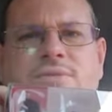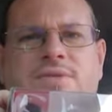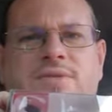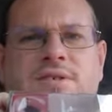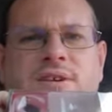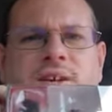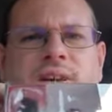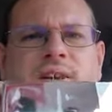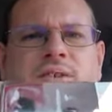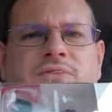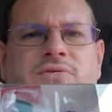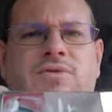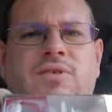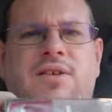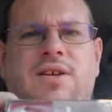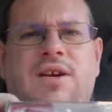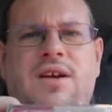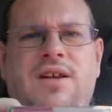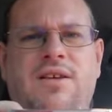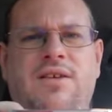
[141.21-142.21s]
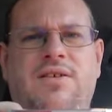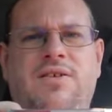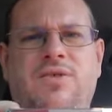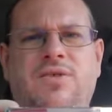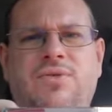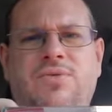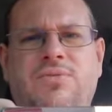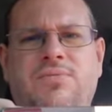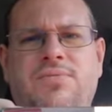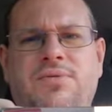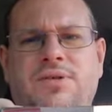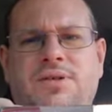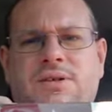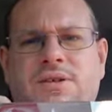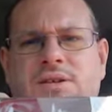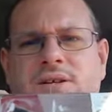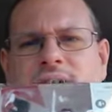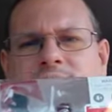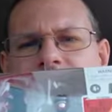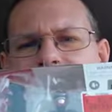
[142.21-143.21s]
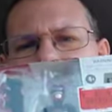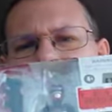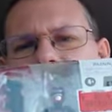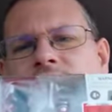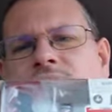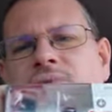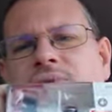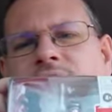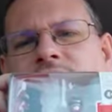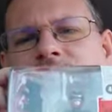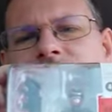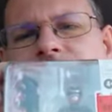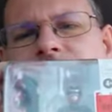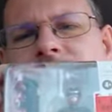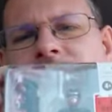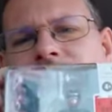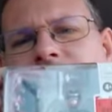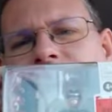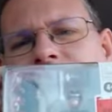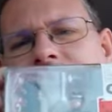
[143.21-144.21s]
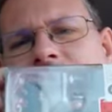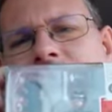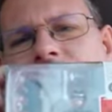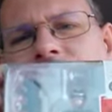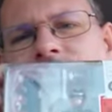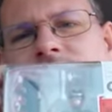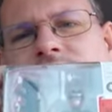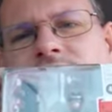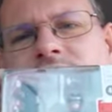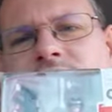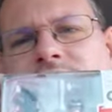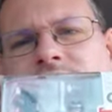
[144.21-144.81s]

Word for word: which I actually kind of do, but I don't want to, you know,